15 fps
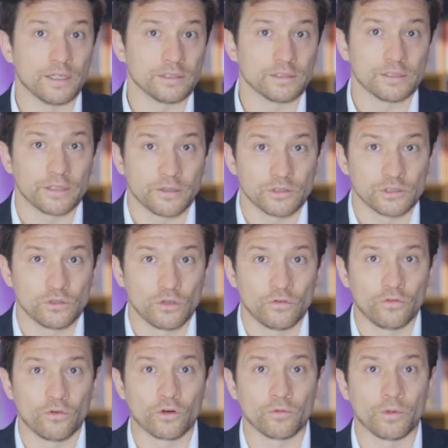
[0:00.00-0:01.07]
and there is
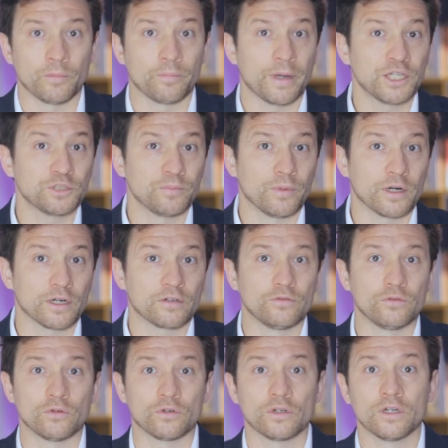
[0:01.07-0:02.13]
no formal benchmark
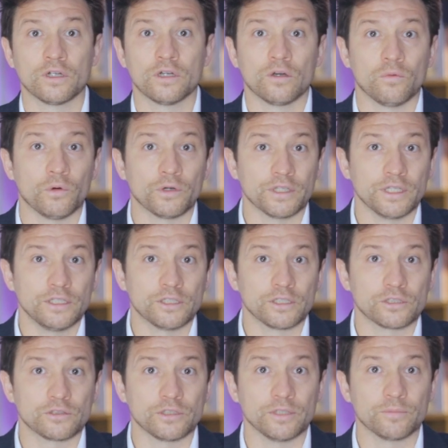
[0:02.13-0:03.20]
for what
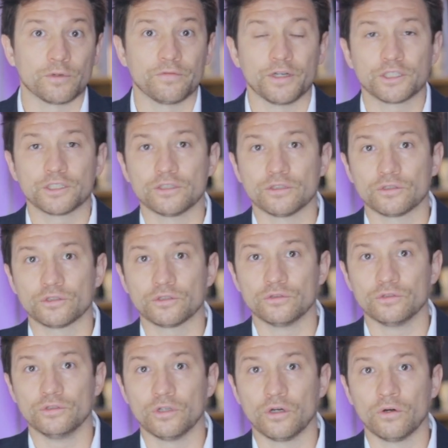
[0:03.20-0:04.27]
industry professionals
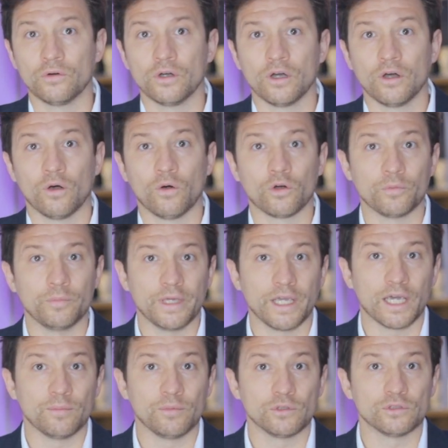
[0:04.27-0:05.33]
should know or
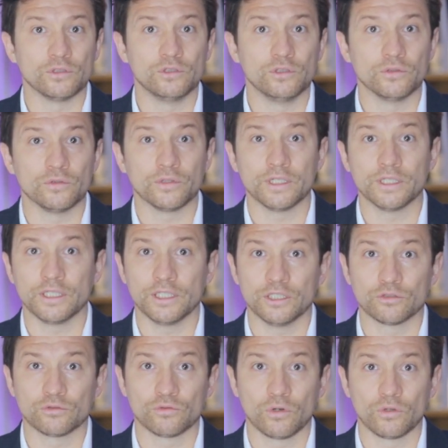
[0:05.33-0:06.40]
be able to do in
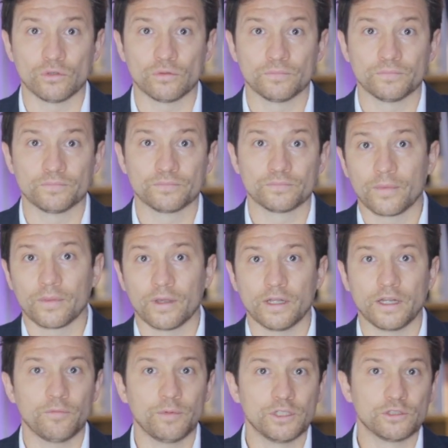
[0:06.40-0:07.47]
each role.
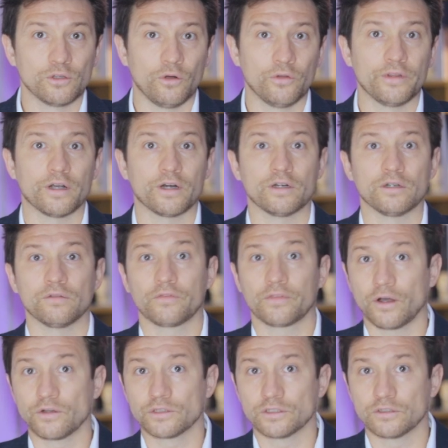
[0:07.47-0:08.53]
And I've been told there are
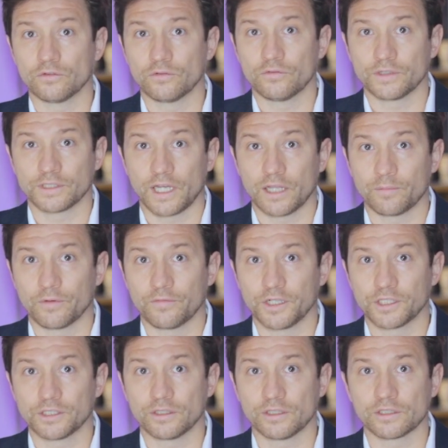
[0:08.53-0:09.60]
thousands of facade
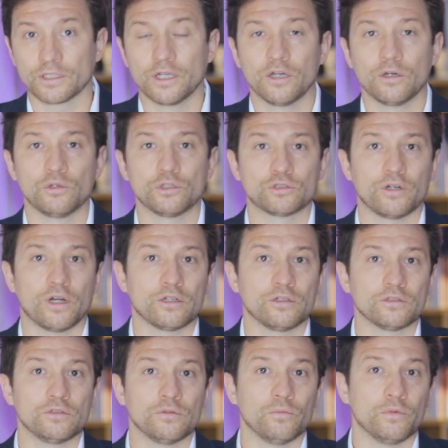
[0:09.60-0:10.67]
professionals who
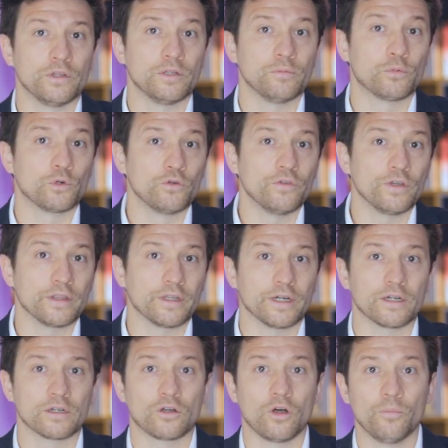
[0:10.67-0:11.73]
struggled with proving
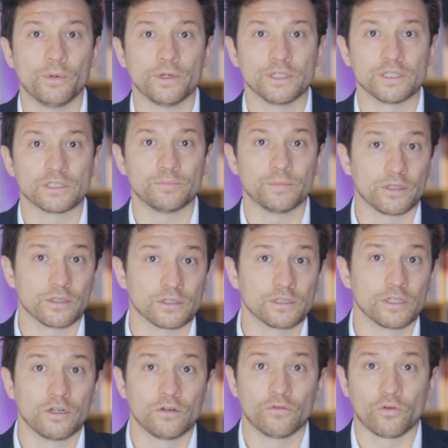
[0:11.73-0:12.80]
their competence
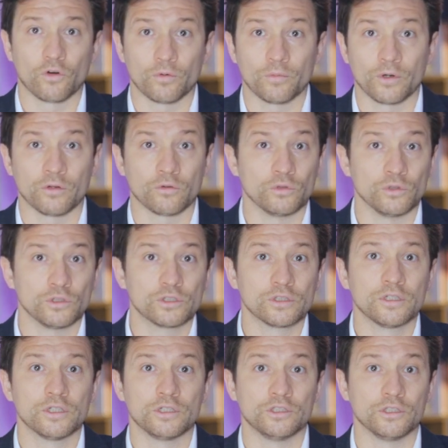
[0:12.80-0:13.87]
because formal
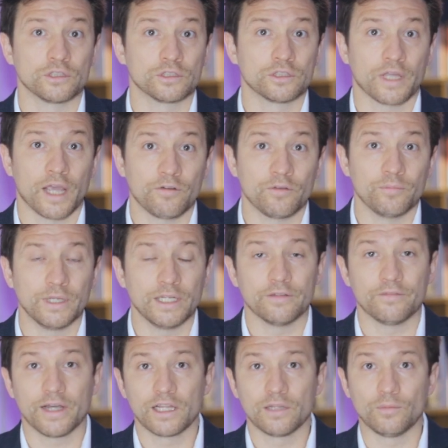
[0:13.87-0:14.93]
routes just haven't been
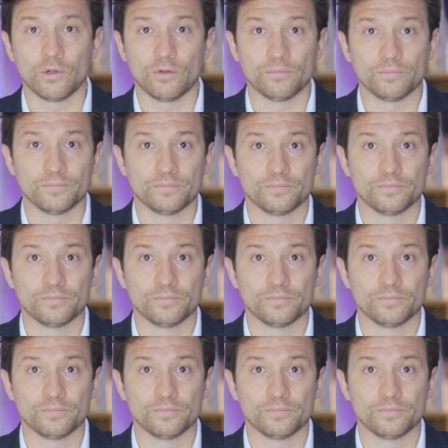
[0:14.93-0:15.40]
available.